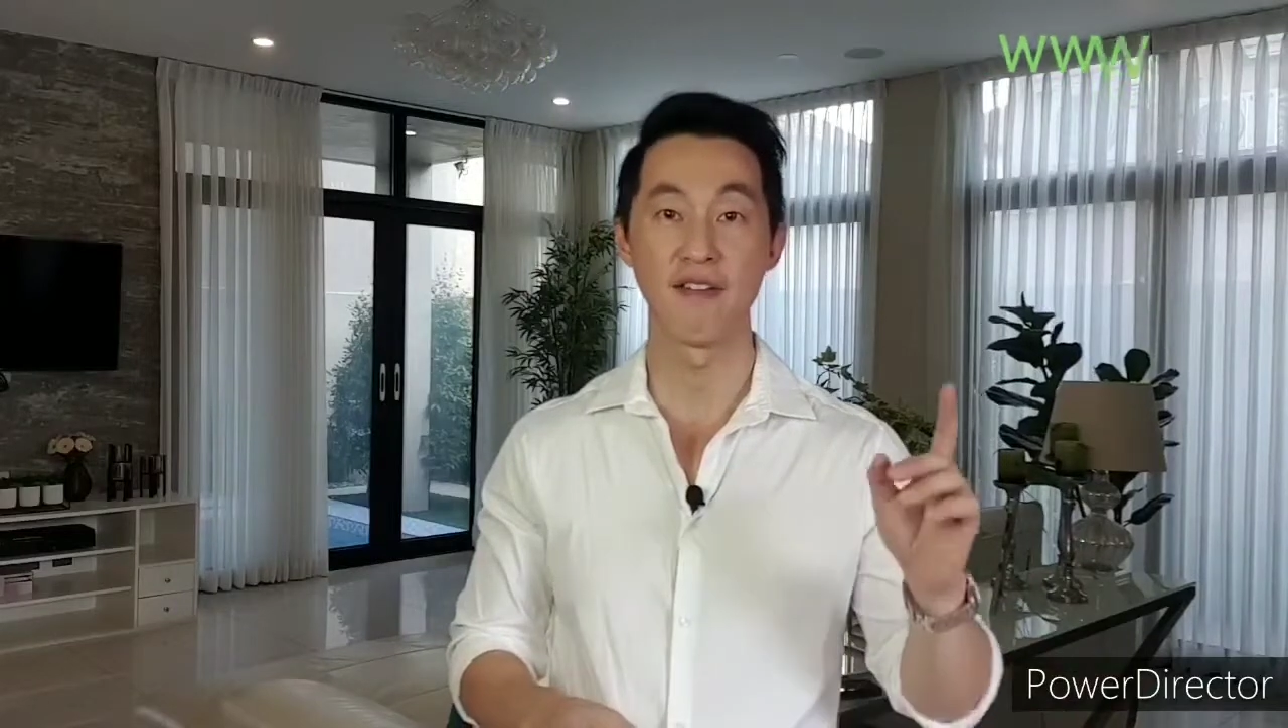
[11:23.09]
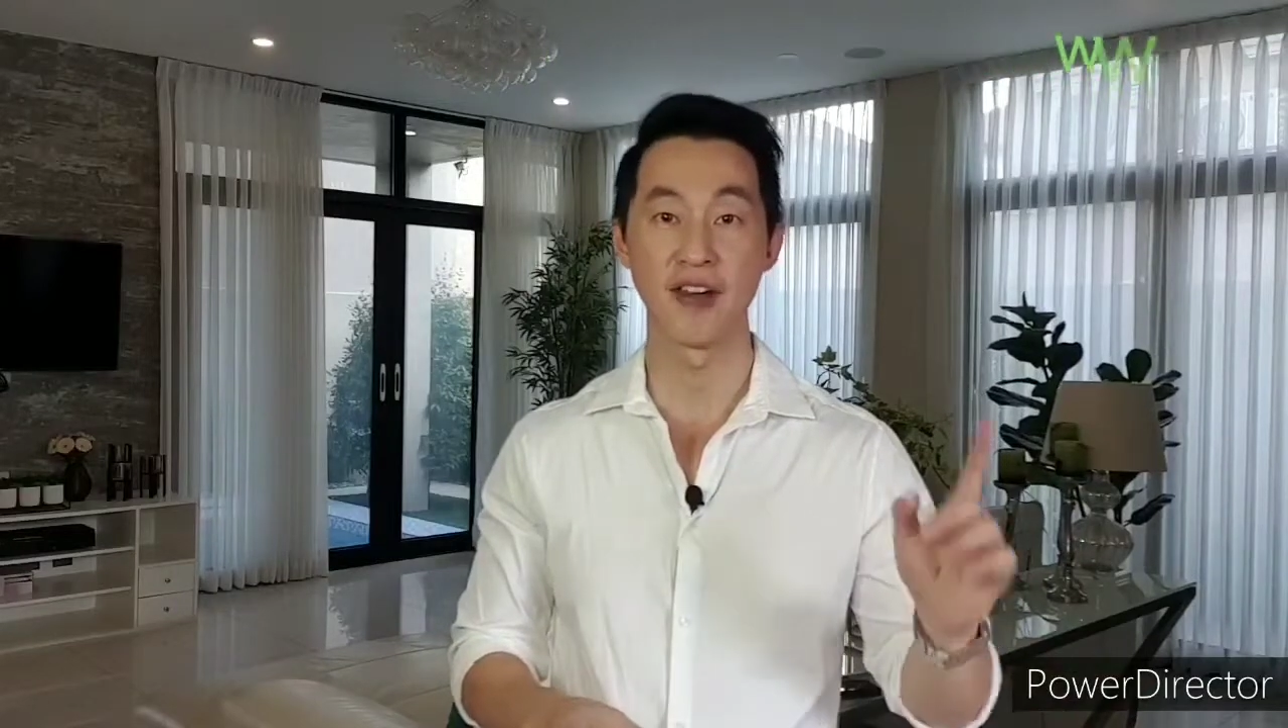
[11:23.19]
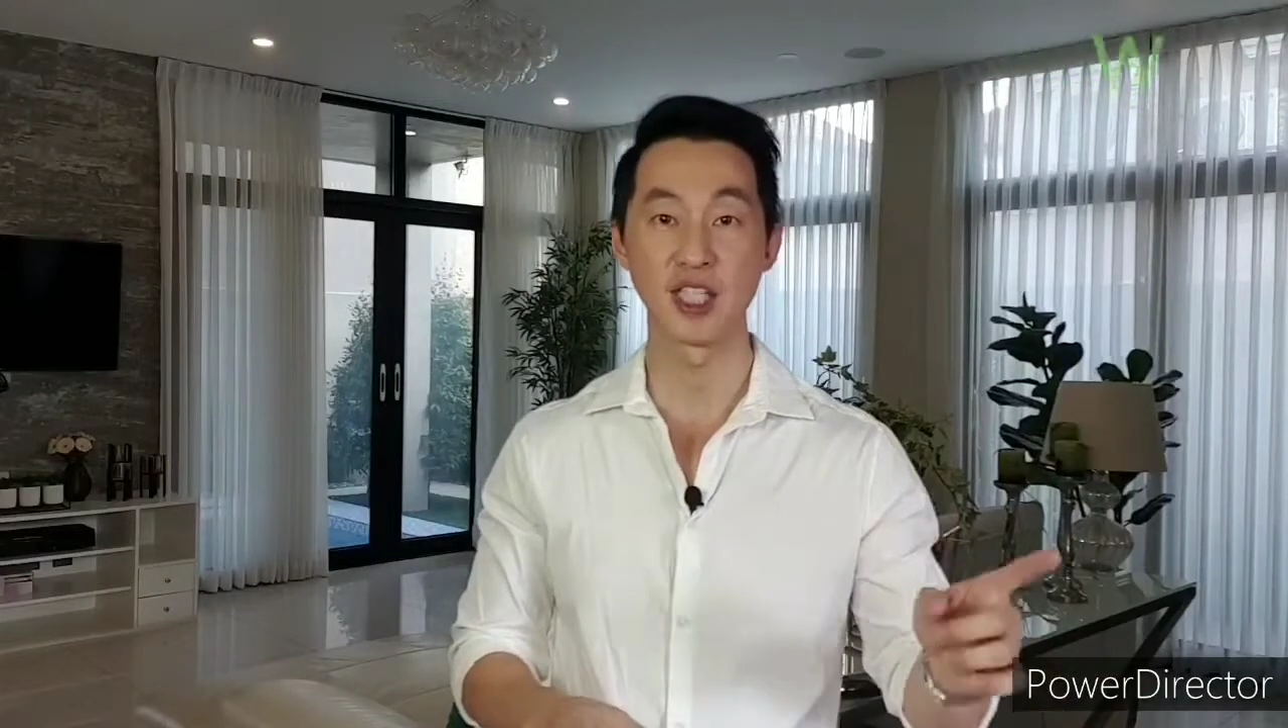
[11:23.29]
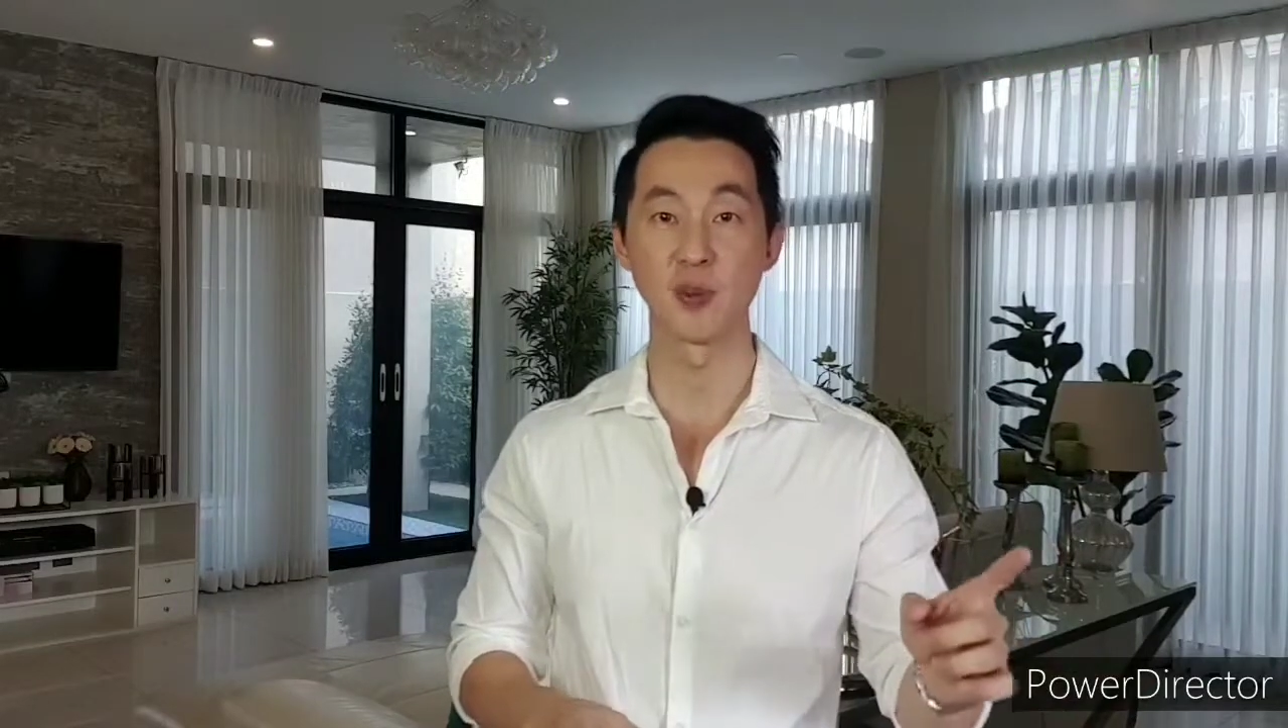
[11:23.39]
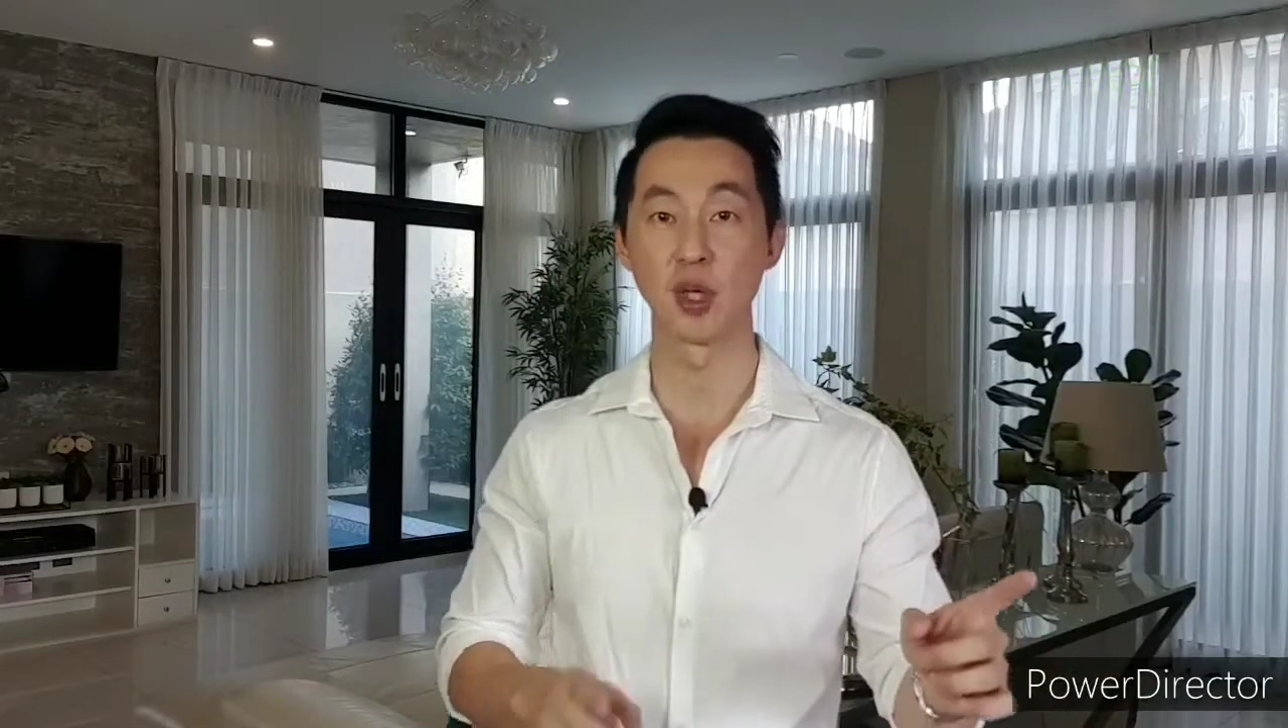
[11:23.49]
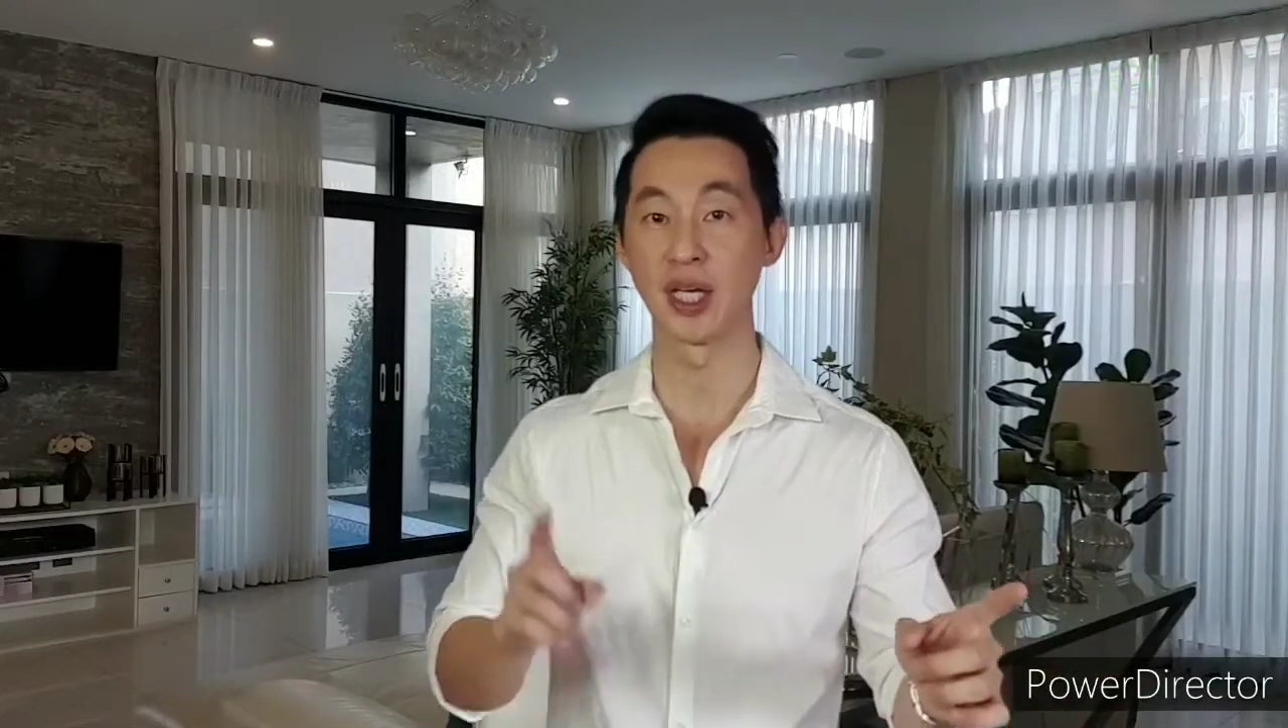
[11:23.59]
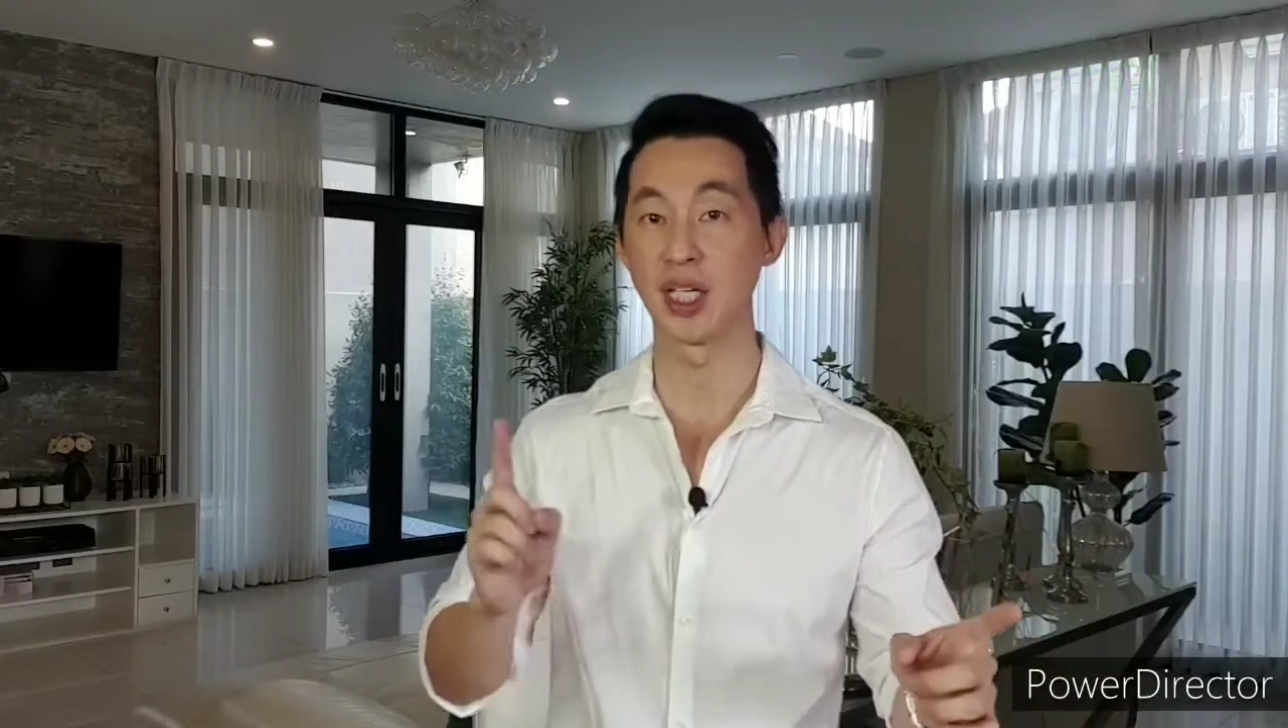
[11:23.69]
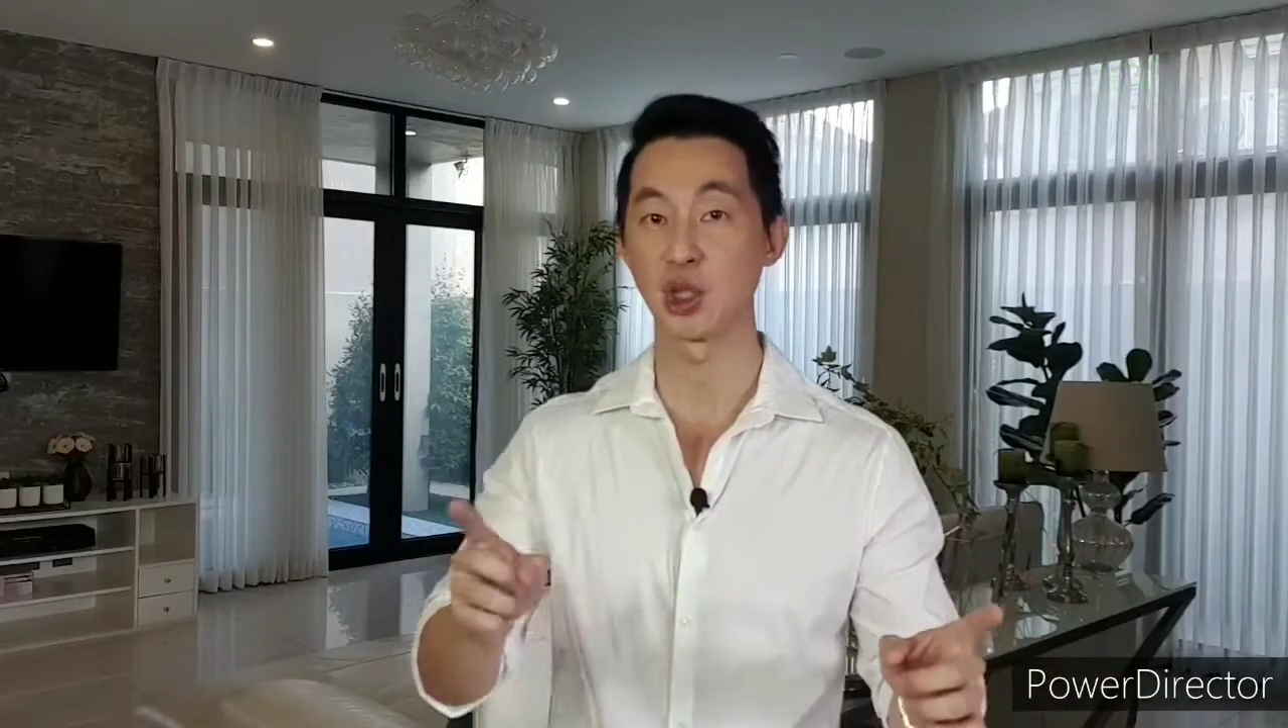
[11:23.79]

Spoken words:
Facebook and